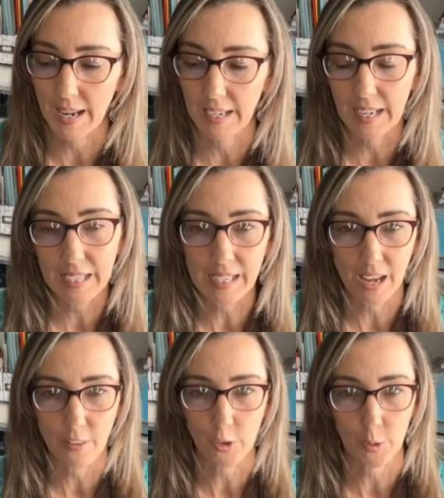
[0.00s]
and any
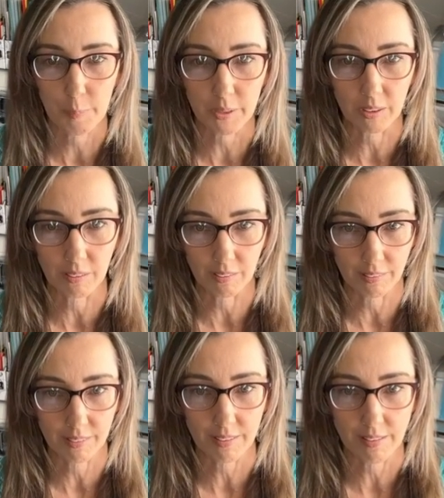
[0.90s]
other
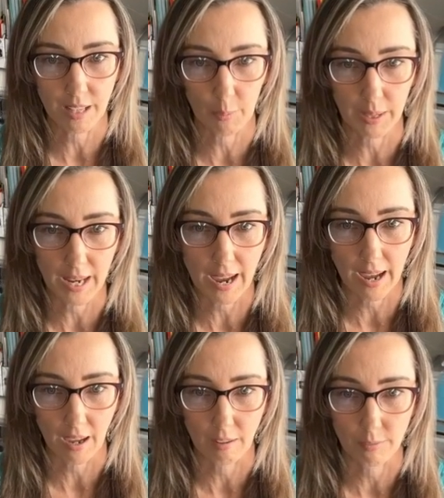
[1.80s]
bills that we
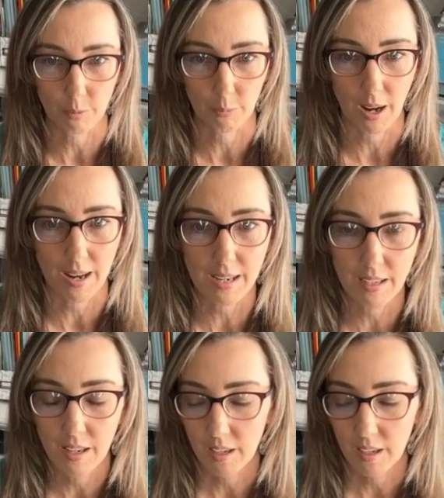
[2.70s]
have, right?